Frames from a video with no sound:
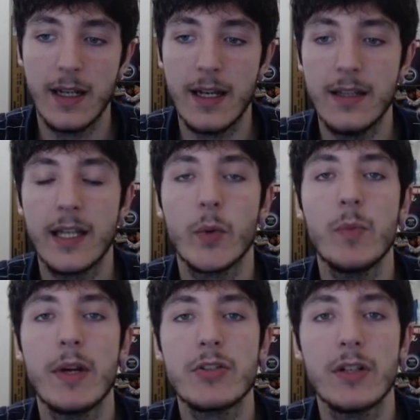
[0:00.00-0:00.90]
And like we
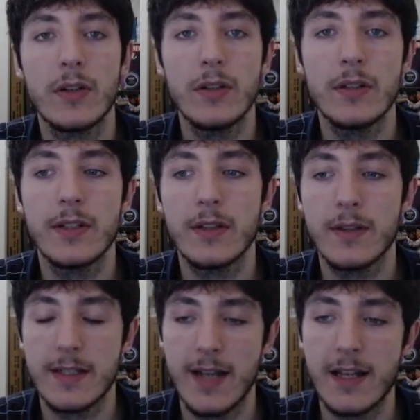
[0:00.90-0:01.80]
mentioned earlier,
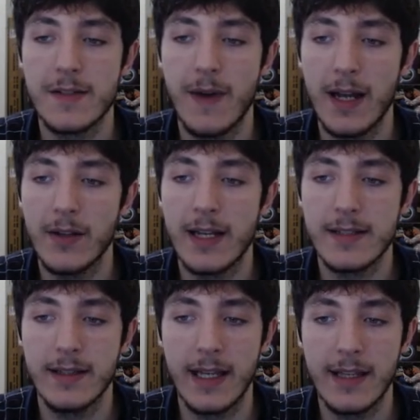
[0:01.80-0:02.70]
the test file has
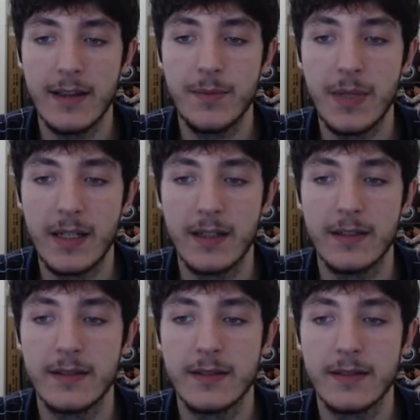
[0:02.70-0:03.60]
a length
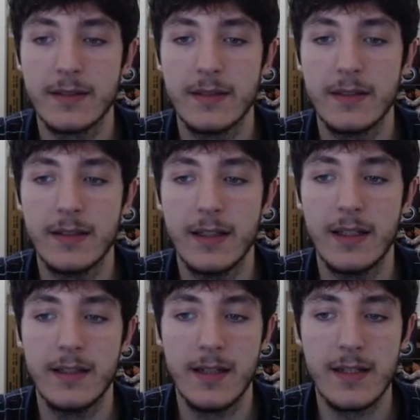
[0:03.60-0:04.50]
because
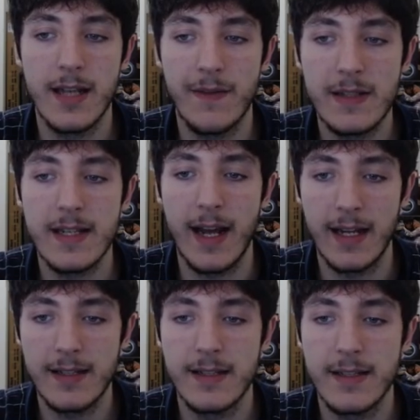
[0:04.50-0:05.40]
it does have a
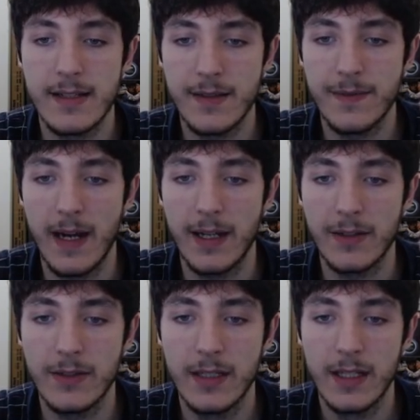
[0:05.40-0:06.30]
size since it's a
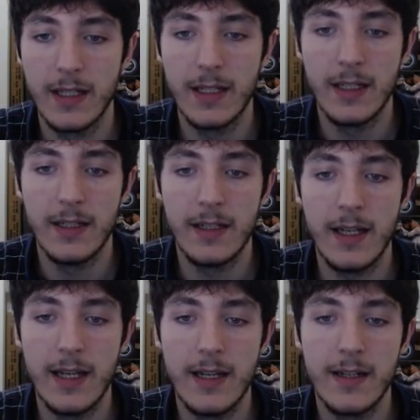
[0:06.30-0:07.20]
file.
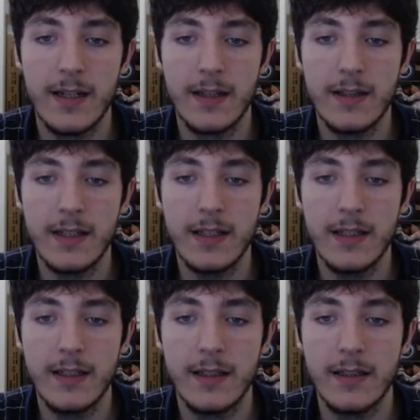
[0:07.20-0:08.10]
And
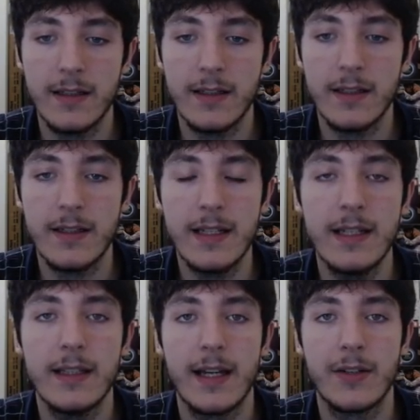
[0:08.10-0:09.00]
the D
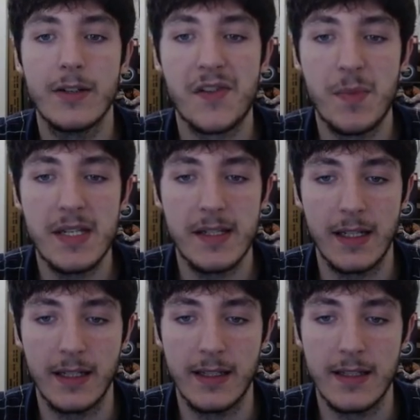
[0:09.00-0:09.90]
letter is
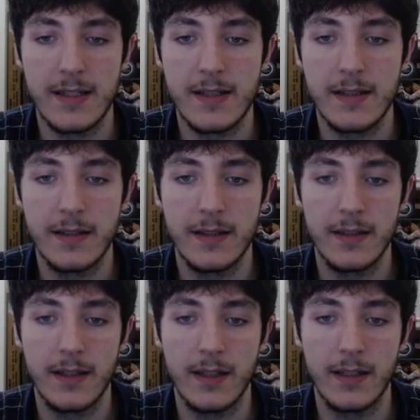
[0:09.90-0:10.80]
missing in this
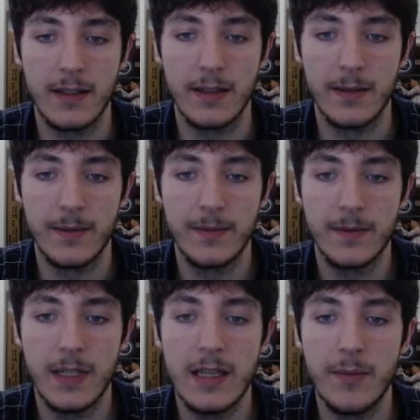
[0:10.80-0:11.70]

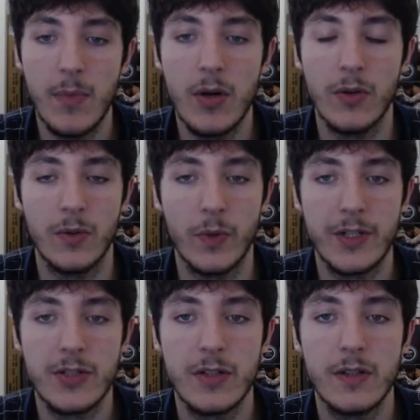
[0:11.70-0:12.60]
in the mode,
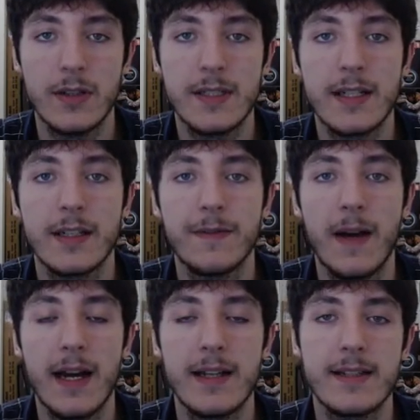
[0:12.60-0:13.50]
which
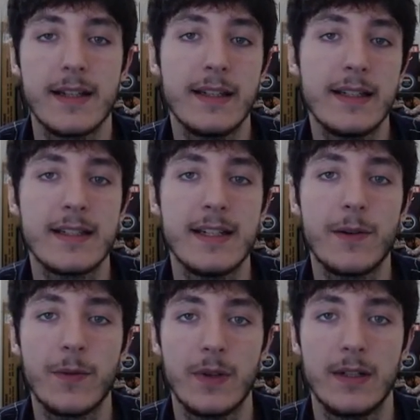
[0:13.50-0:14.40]
signifies that it is
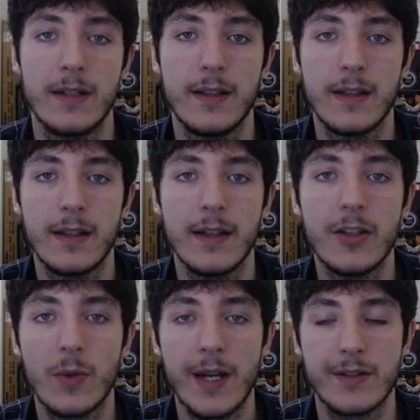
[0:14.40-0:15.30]
different than a
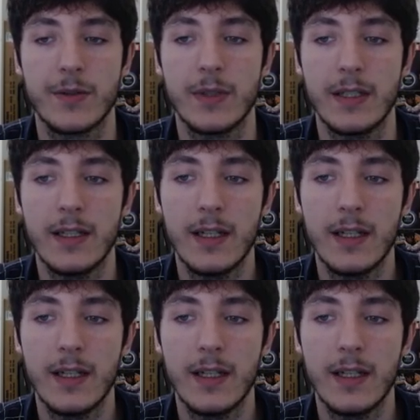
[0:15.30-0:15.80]
directory.